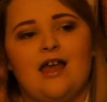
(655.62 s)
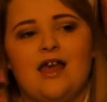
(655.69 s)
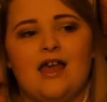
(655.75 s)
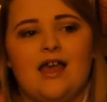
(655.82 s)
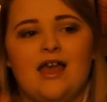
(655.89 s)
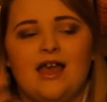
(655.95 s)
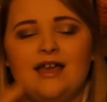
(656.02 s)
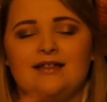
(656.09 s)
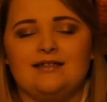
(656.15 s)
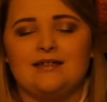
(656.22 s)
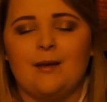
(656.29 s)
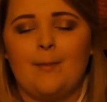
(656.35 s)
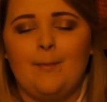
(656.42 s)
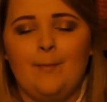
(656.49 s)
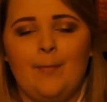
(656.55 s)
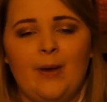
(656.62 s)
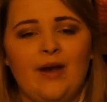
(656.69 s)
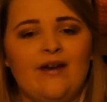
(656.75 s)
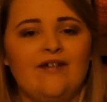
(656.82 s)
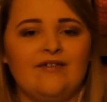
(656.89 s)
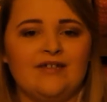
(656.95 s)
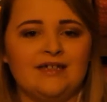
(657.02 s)
It's a
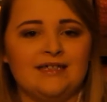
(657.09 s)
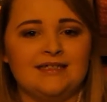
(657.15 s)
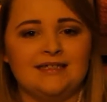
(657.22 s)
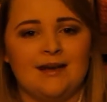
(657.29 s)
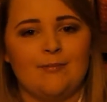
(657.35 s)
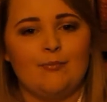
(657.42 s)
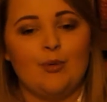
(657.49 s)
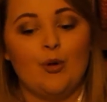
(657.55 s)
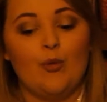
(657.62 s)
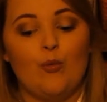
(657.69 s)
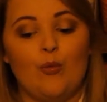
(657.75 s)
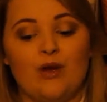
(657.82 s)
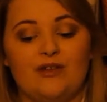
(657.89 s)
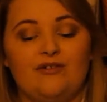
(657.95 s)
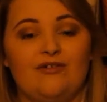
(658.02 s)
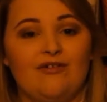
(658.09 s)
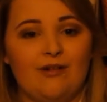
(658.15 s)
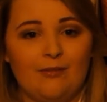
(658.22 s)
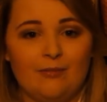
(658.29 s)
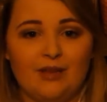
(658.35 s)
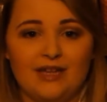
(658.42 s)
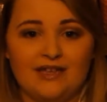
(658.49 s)
perfect example when you're on
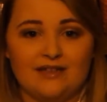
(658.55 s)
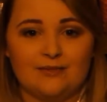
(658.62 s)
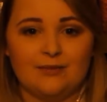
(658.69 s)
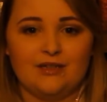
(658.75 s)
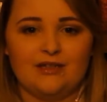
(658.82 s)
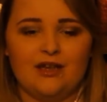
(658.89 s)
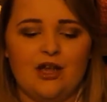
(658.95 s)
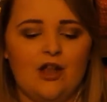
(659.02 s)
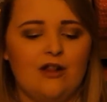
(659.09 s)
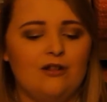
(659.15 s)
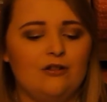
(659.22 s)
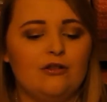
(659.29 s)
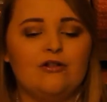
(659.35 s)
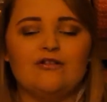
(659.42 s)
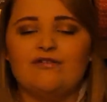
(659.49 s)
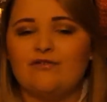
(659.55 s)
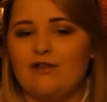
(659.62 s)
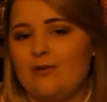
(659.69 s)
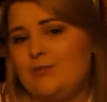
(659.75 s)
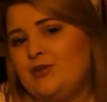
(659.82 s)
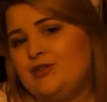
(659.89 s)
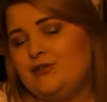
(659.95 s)
placement. Look for
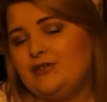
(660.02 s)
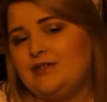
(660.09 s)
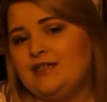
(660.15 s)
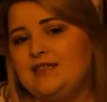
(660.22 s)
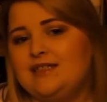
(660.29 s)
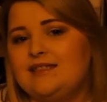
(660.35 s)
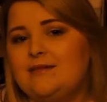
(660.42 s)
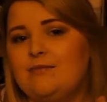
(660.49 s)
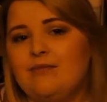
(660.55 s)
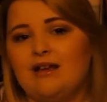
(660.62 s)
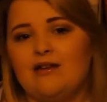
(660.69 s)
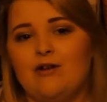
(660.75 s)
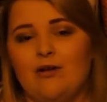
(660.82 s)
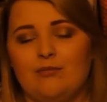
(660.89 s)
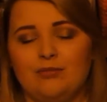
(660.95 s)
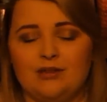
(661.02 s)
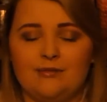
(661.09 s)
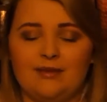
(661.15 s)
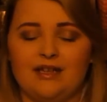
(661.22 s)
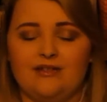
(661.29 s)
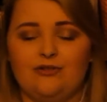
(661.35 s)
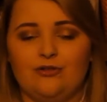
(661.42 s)
opportunities that might complement
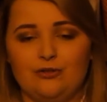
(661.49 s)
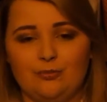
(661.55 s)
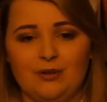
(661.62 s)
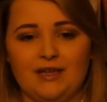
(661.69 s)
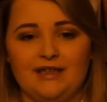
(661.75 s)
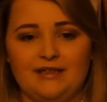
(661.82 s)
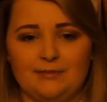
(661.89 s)
your placement